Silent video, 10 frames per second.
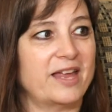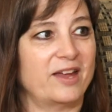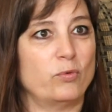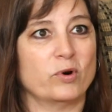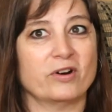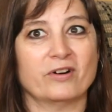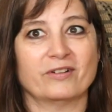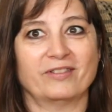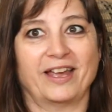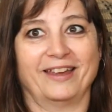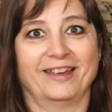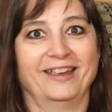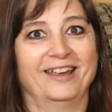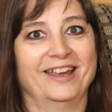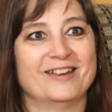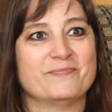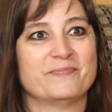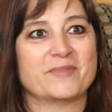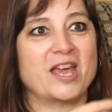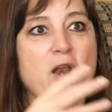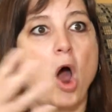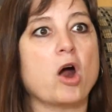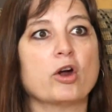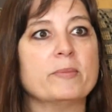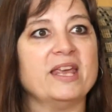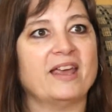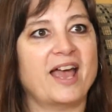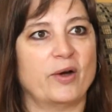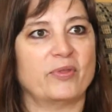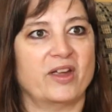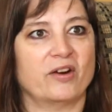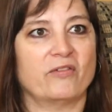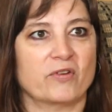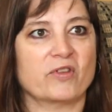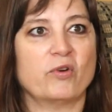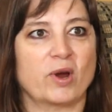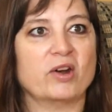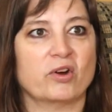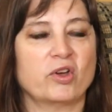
like we're like an army out there for the greater